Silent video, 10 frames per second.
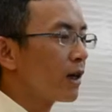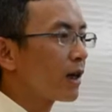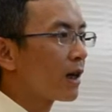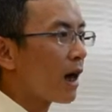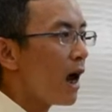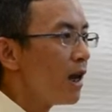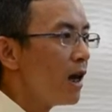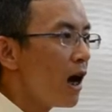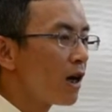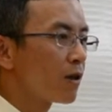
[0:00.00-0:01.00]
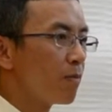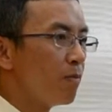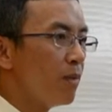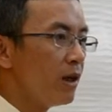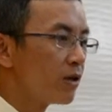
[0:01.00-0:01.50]
They
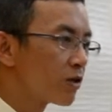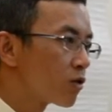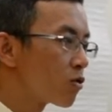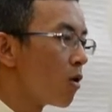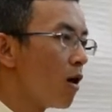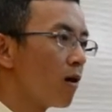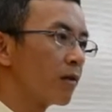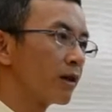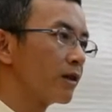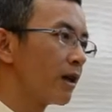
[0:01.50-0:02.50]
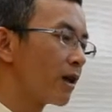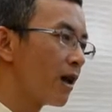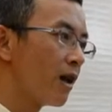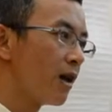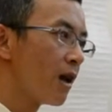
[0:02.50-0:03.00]
cannot be strong. They
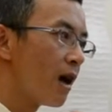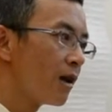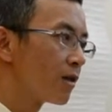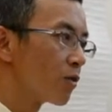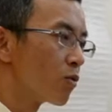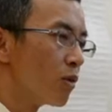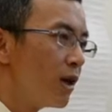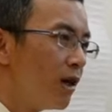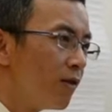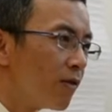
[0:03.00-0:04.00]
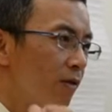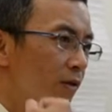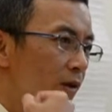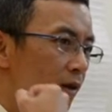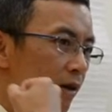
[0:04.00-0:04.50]
cannot really
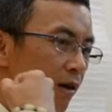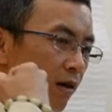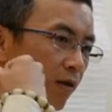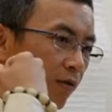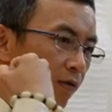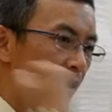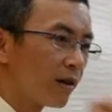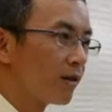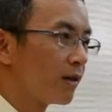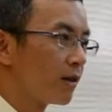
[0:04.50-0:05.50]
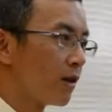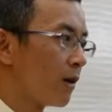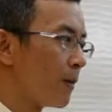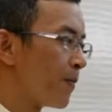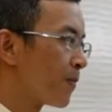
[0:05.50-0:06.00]
find
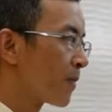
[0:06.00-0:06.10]
the